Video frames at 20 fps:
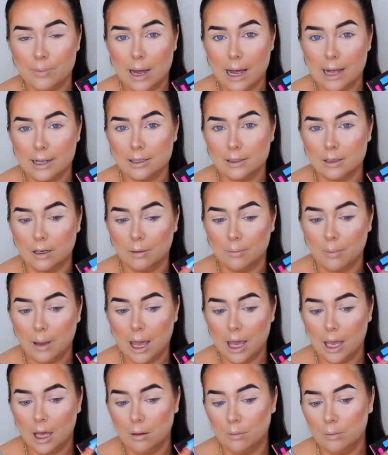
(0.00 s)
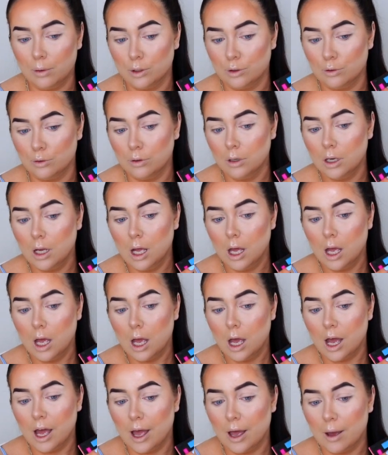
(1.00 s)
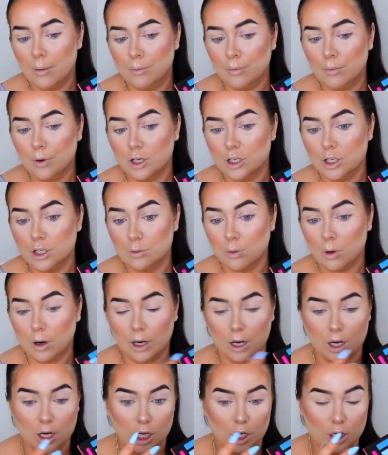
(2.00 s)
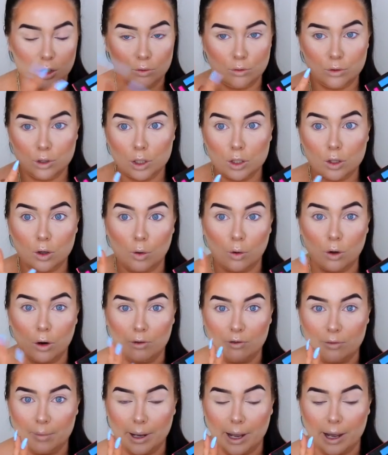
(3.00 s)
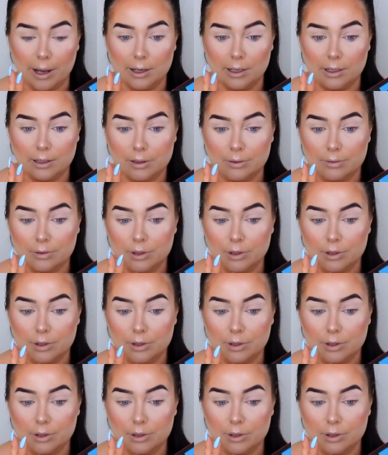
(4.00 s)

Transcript: pastel pale blue, which is what I'm going to use all over my eyes.